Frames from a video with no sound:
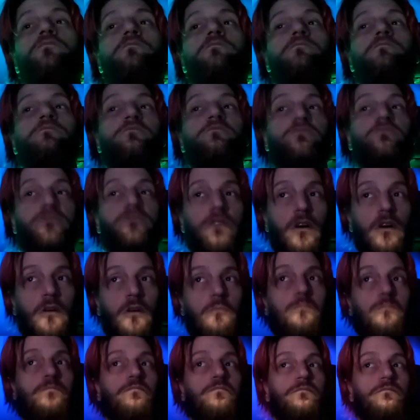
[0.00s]

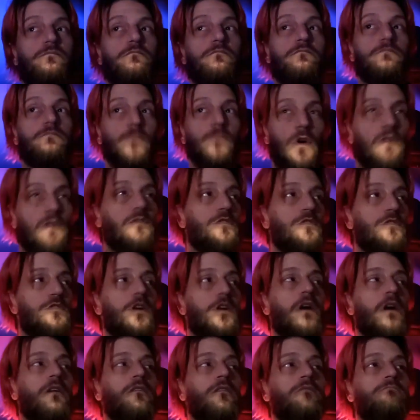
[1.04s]
Some of the
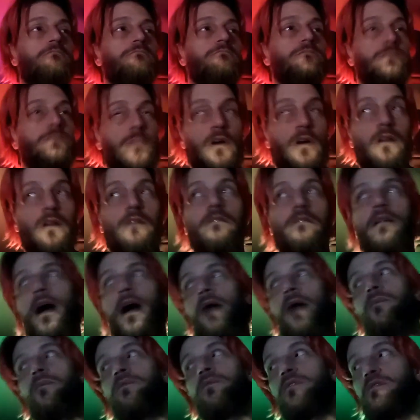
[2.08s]
chocolate. Then I
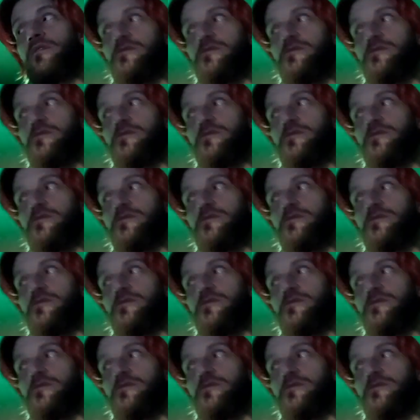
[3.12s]
will cook